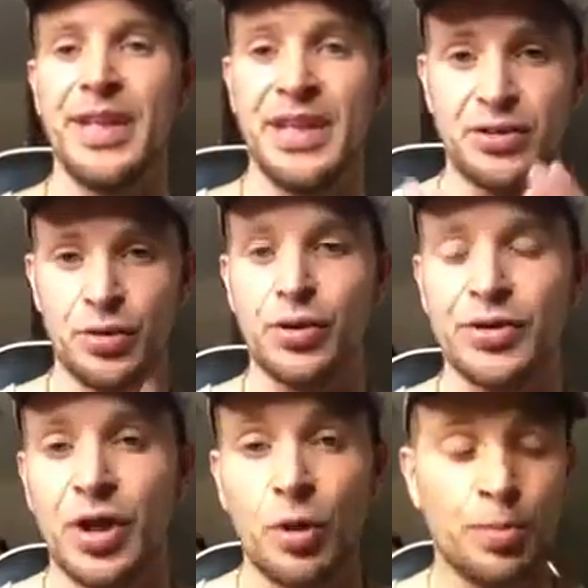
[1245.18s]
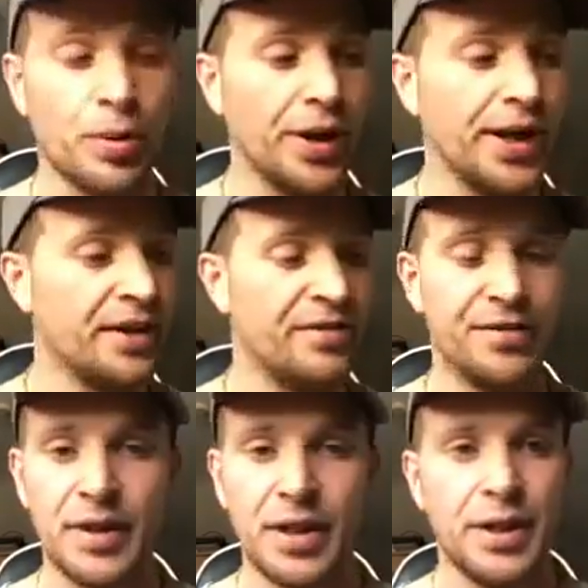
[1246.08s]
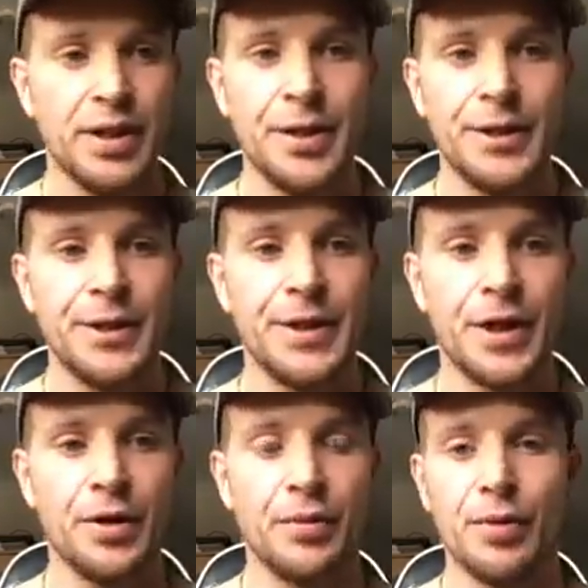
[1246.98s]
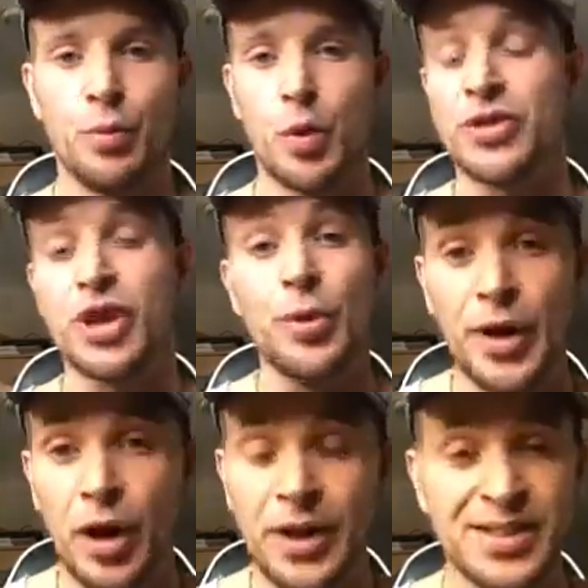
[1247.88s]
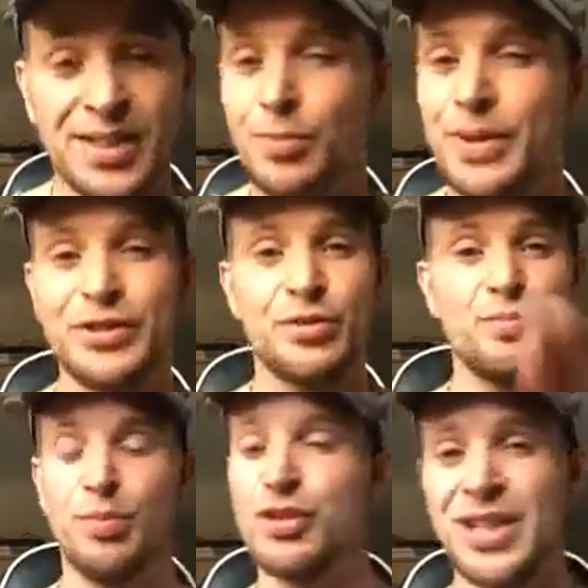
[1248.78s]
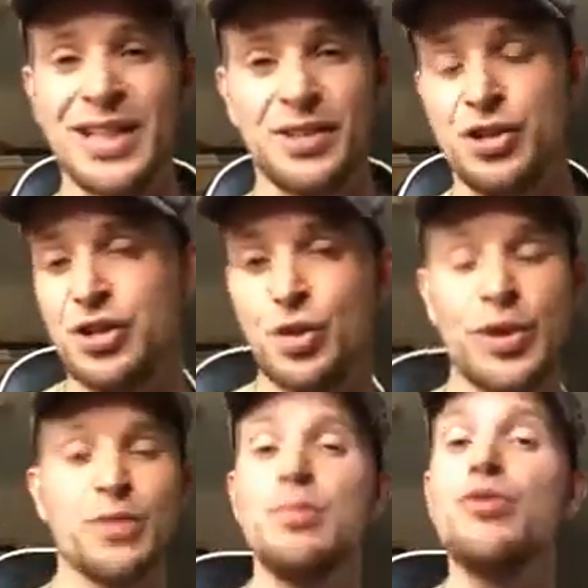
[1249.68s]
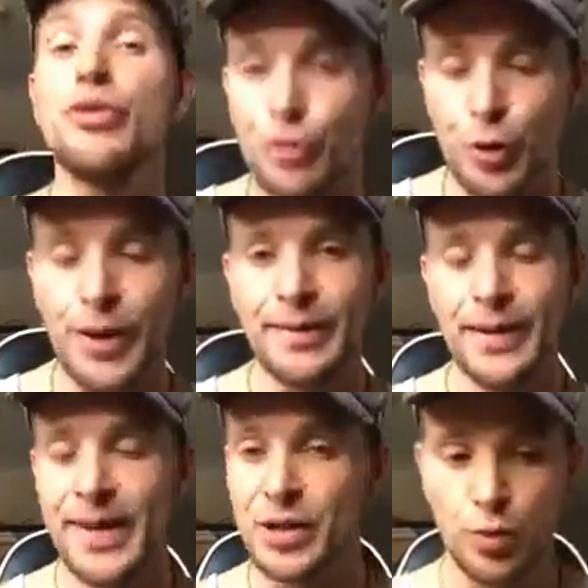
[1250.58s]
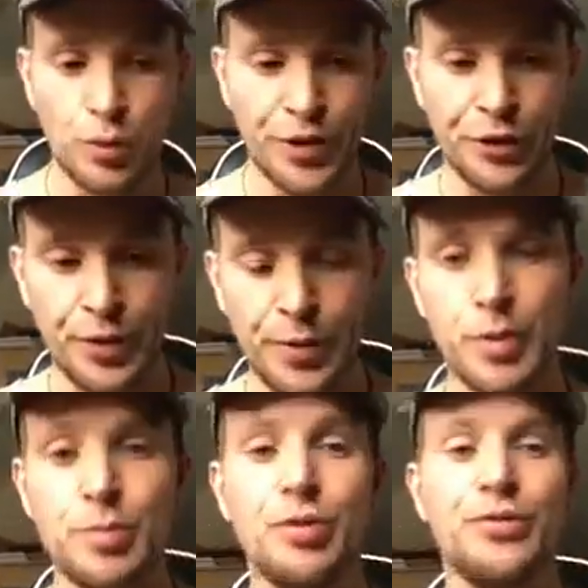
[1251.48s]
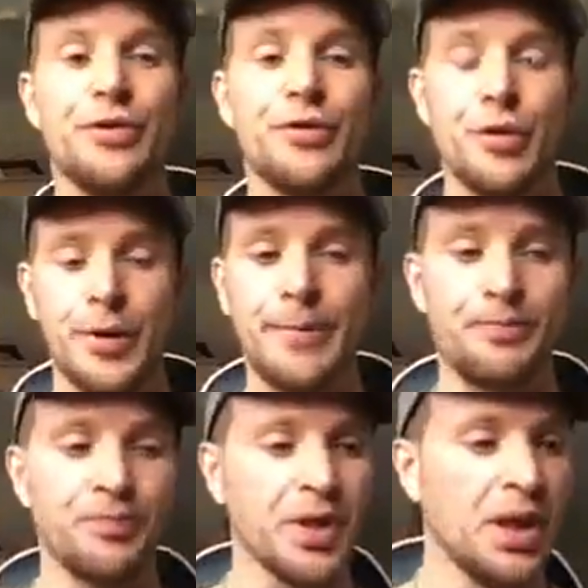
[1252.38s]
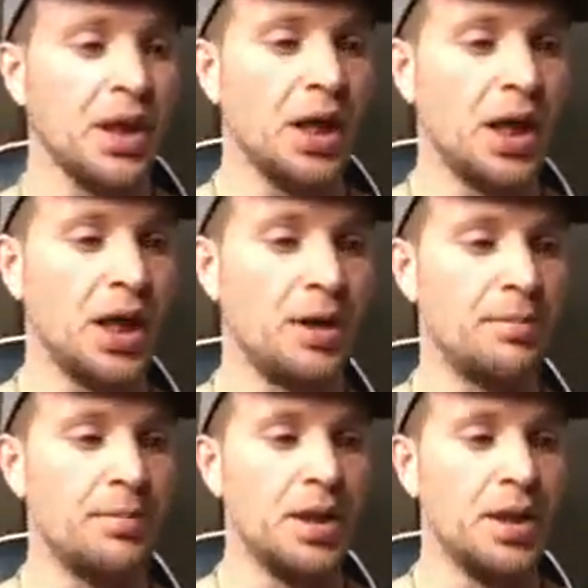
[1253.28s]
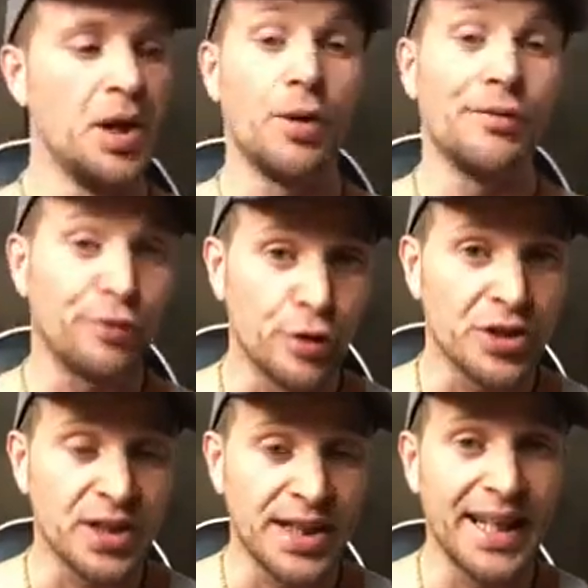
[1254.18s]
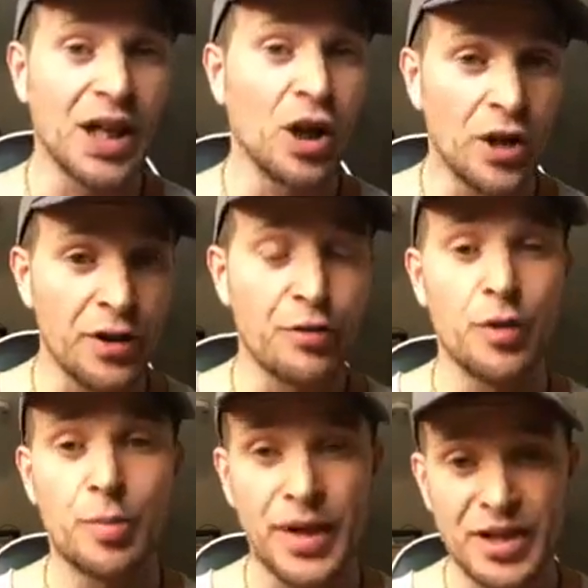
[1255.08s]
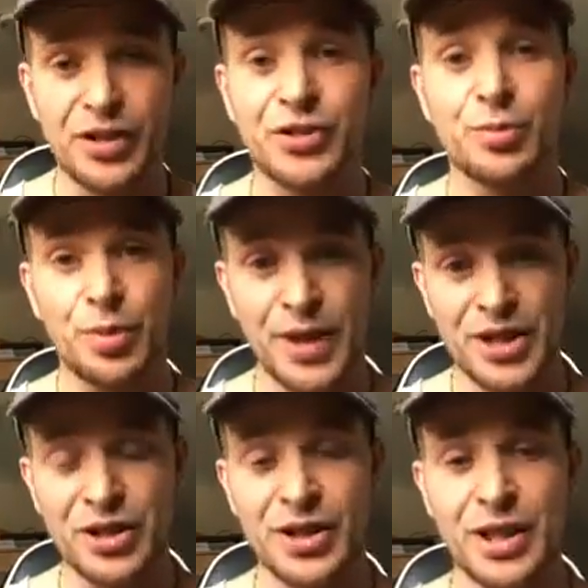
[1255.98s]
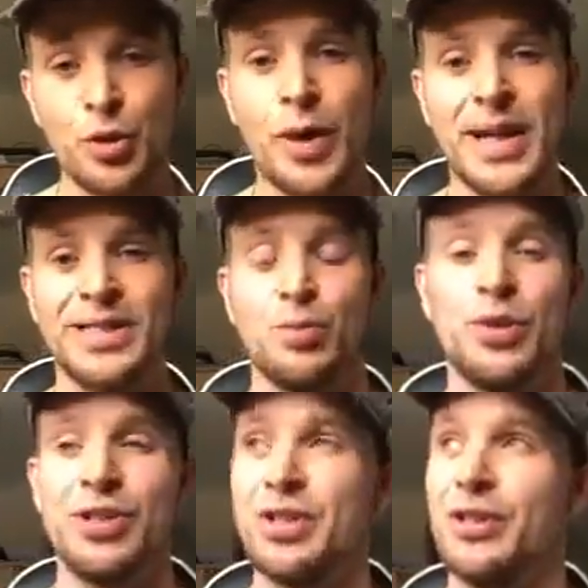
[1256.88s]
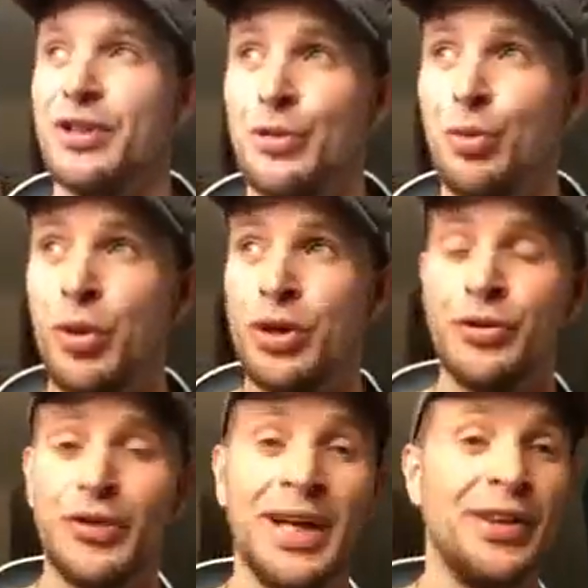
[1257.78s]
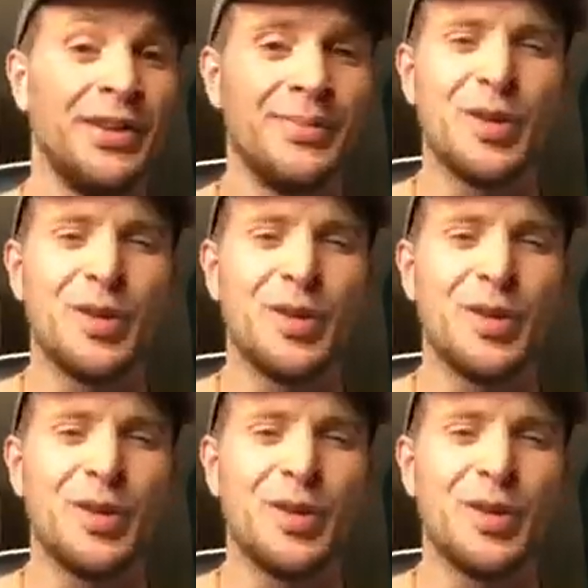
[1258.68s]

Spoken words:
these talks, the whole point of, what's going on is simply so we can move through it. And that's what we're doing. We're moving through it. Unfortunately, a lot of the repression and suppression and the ways in which the world, and